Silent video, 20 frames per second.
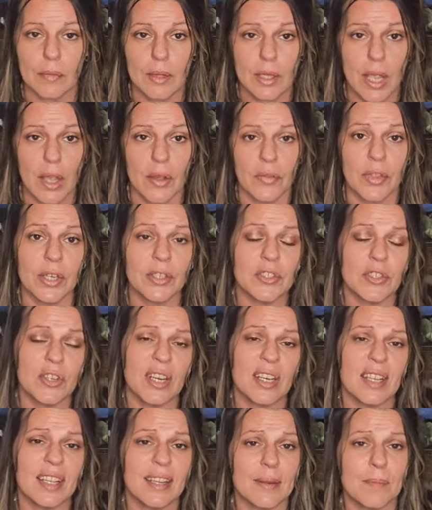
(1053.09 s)
Then you're going
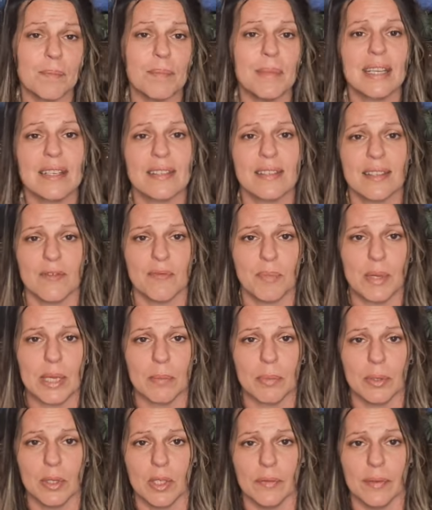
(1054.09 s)
to get a mix of
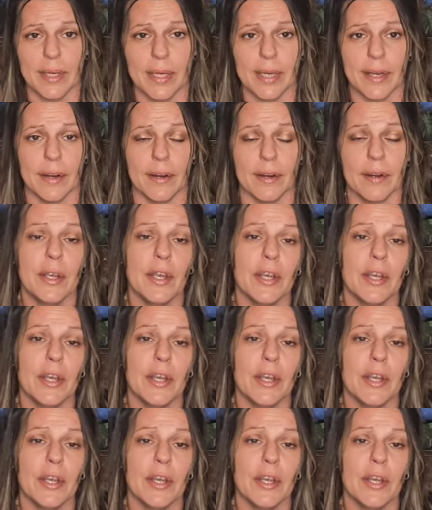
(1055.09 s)
people over here.